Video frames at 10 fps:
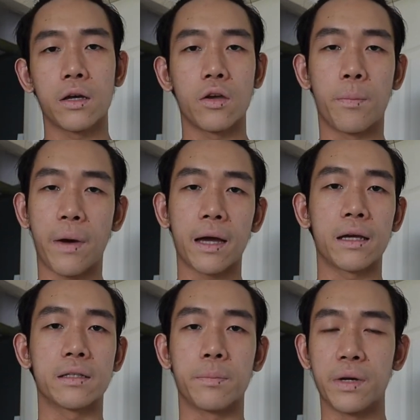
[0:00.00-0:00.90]
your back
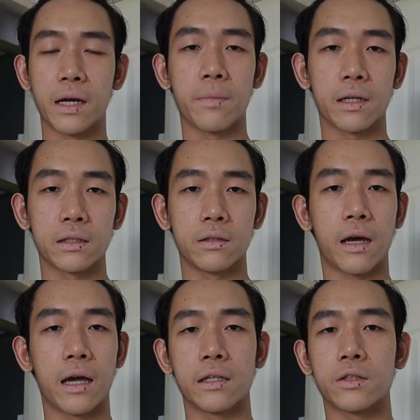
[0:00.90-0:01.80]
is a bigger muscle
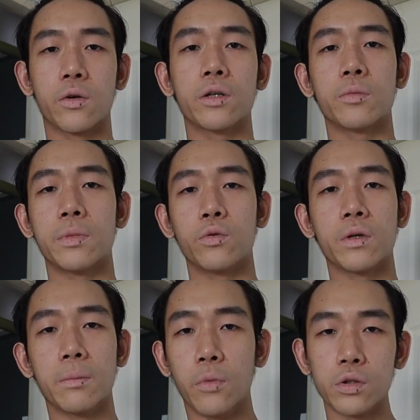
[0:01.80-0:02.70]
and is going to be
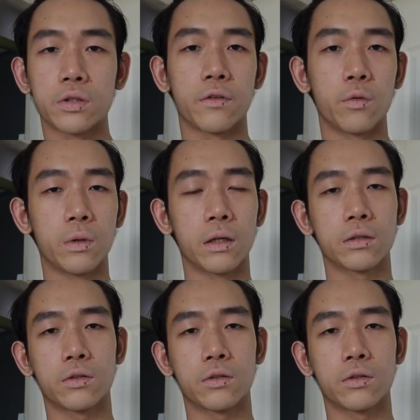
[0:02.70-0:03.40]
doing most of the work.